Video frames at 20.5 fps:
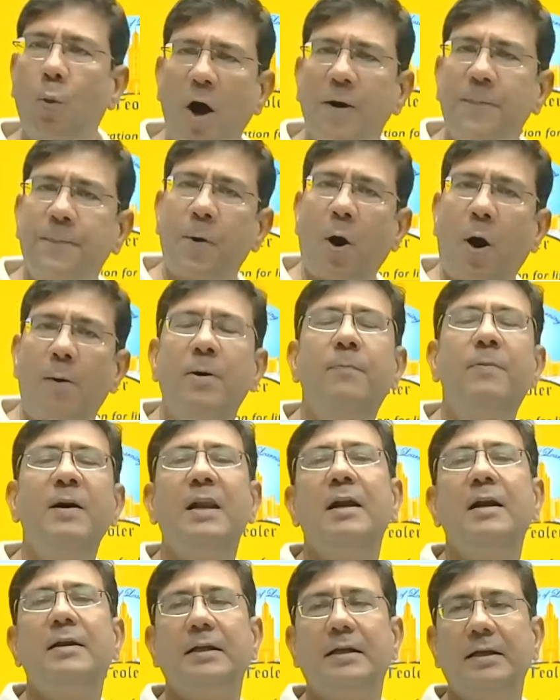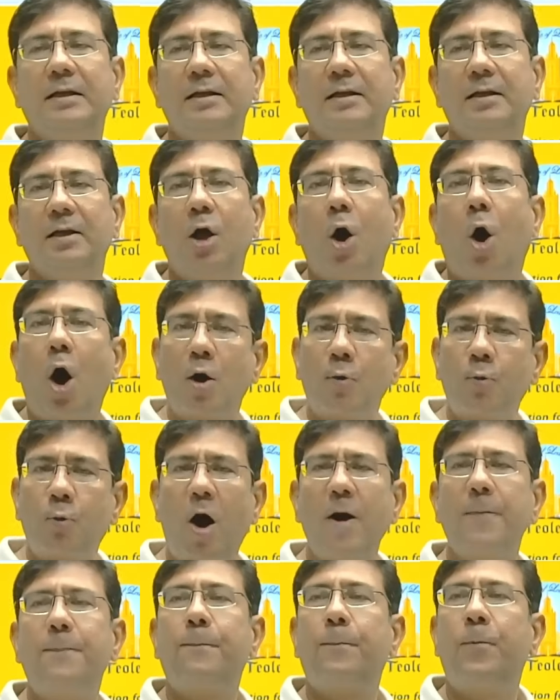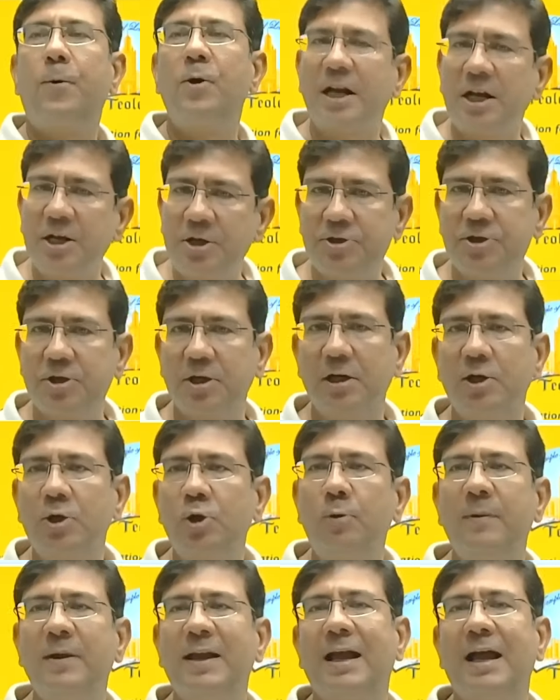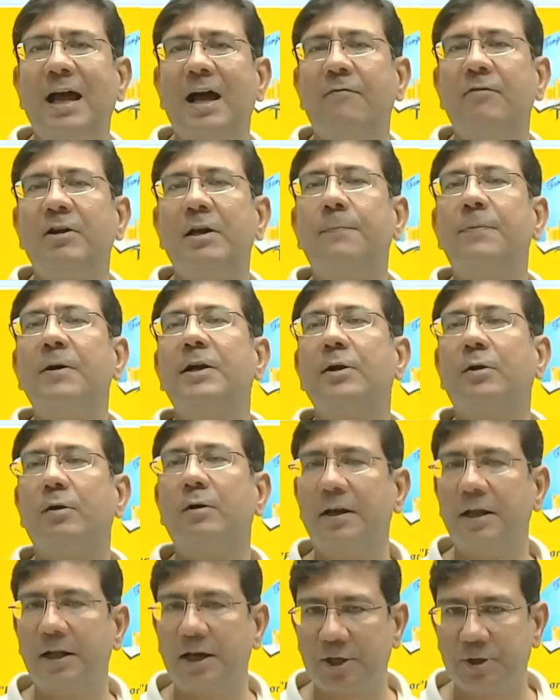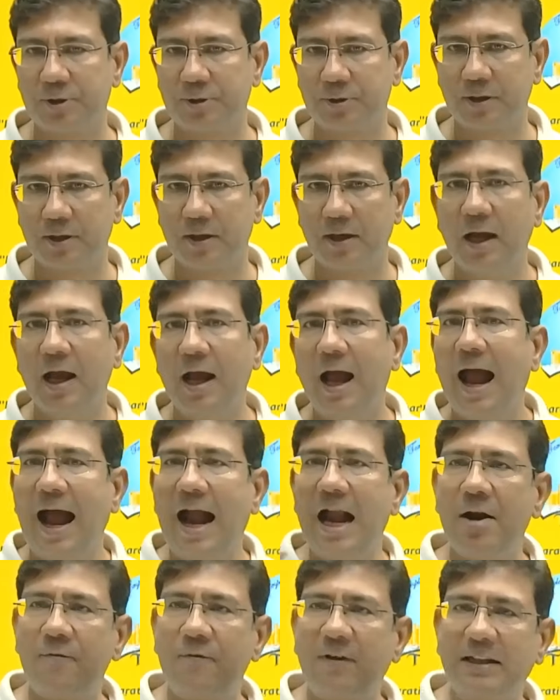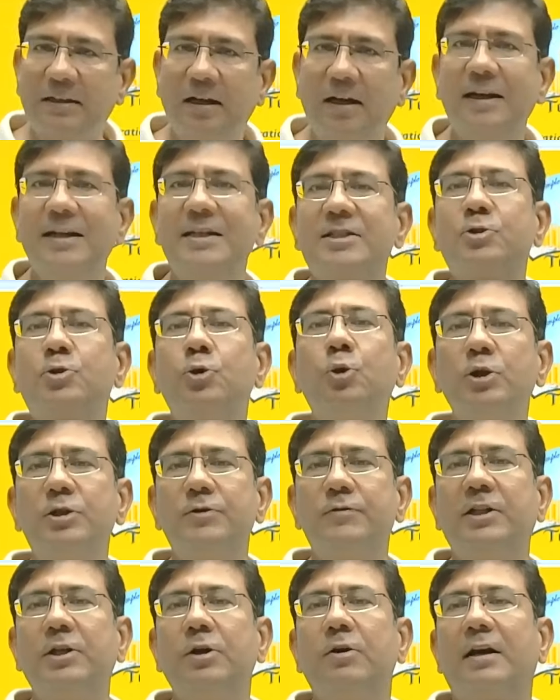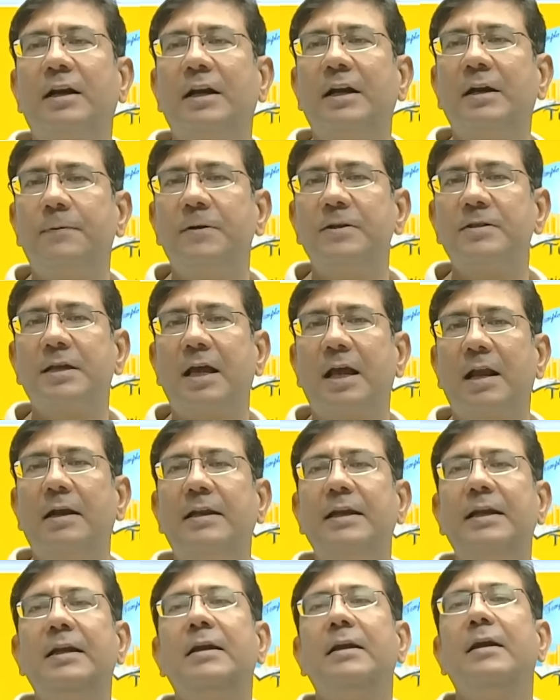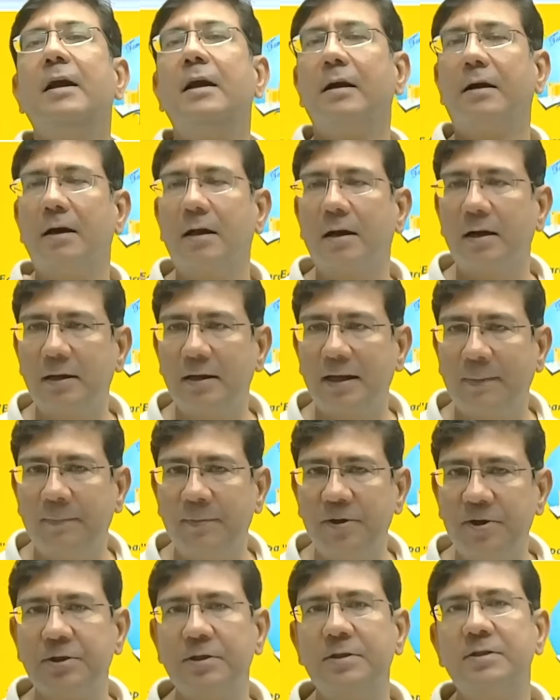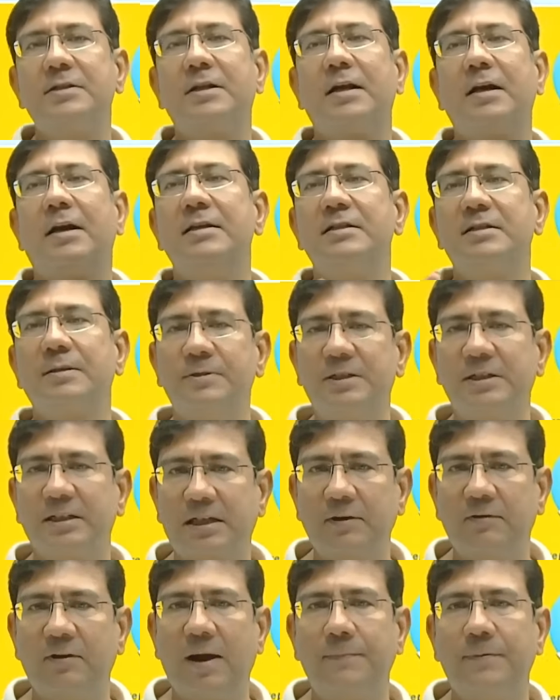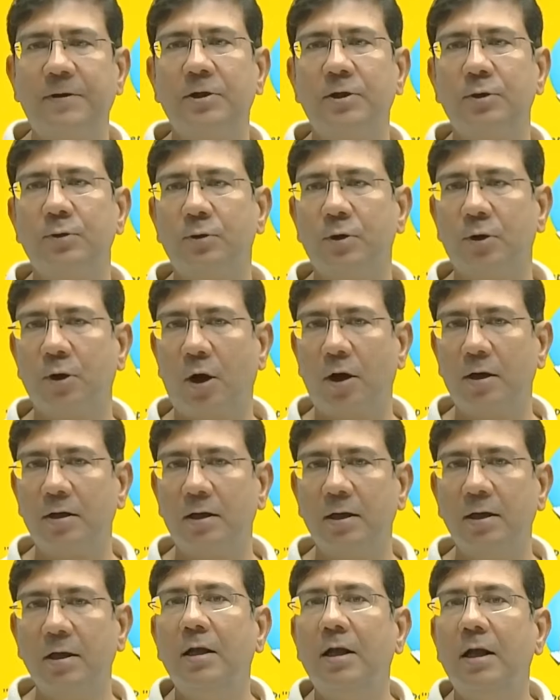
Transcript: what probability or what potential you may have in a particular direction and whether it suits with your current personality, current ambitions, current subjective aptitude or not.